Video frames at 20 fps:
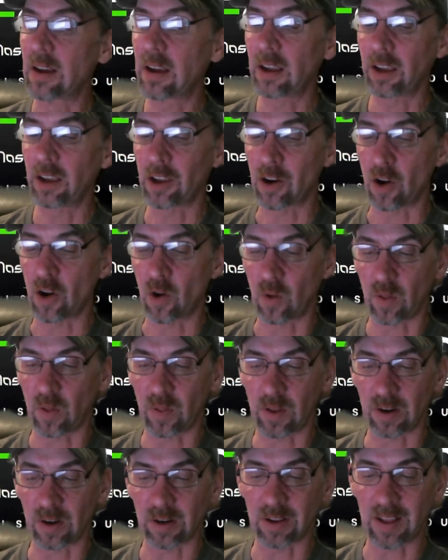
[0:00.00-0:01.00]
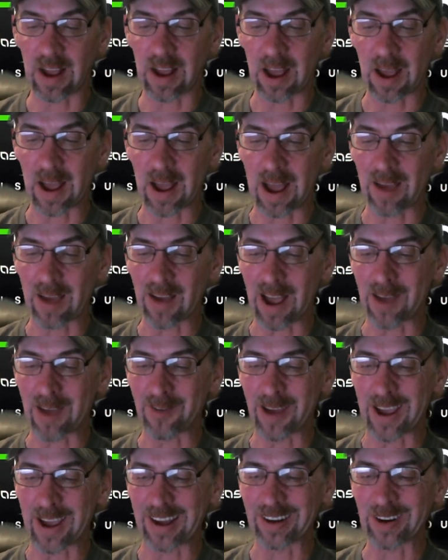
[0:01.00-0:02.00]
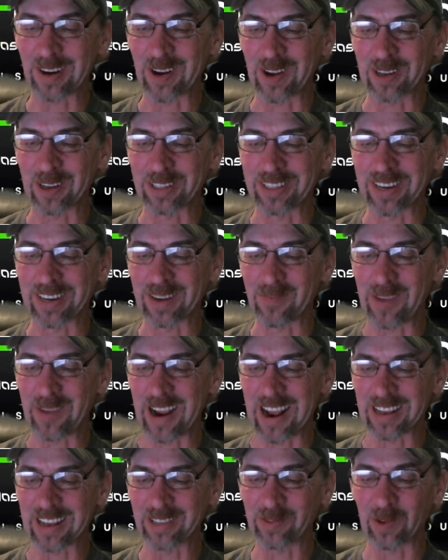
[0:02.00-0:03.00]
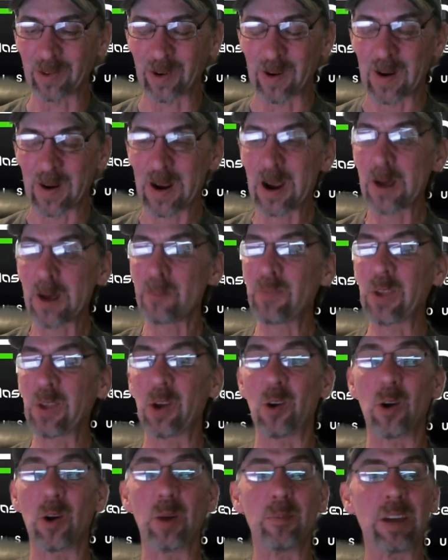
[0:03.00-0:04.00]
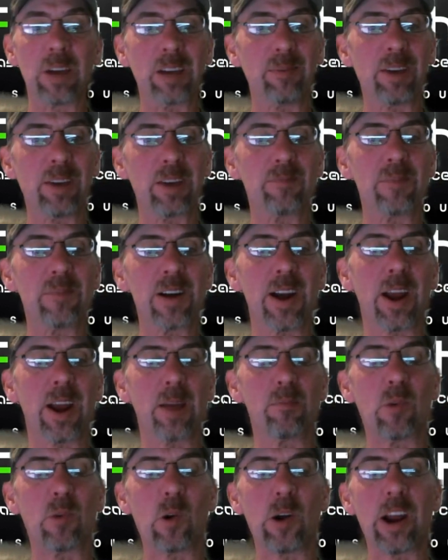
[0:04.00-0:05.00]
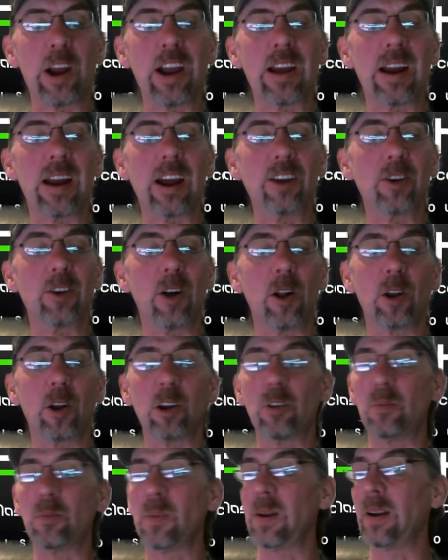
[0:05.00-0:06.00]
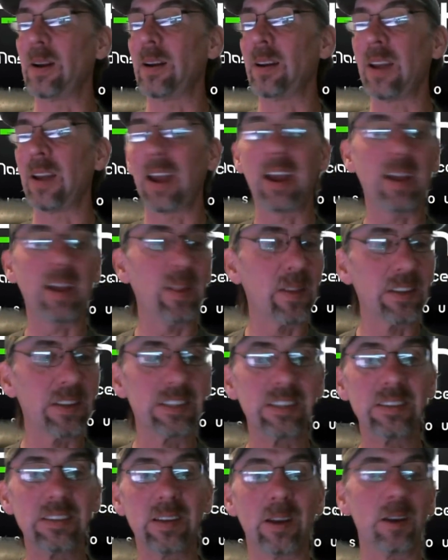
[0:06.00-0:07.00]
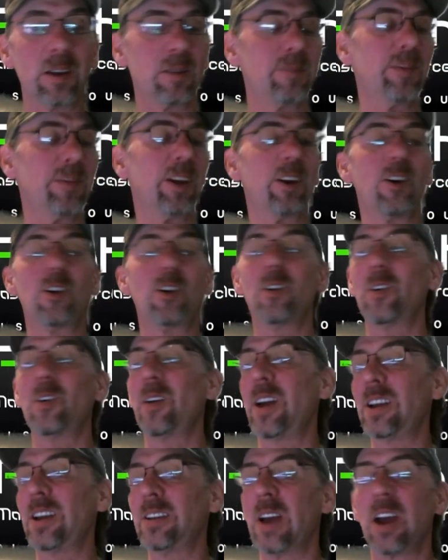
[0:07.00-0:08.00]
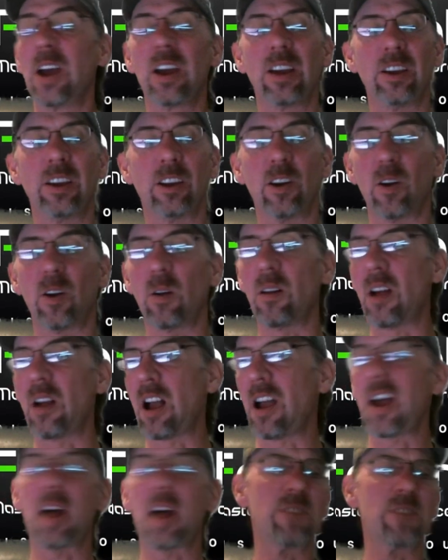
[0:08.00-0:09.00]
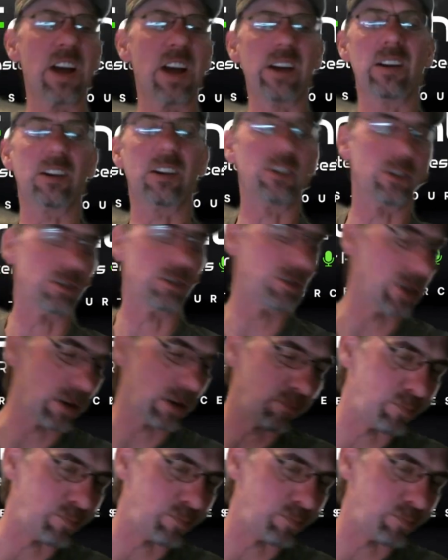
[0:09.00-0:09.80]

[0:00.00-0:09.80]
You know, there I, I've had calls in the past where you know, it might be a Monday morning and I call them and, hey, this is Tim, you know, and I, you know, ah, I'm not interested.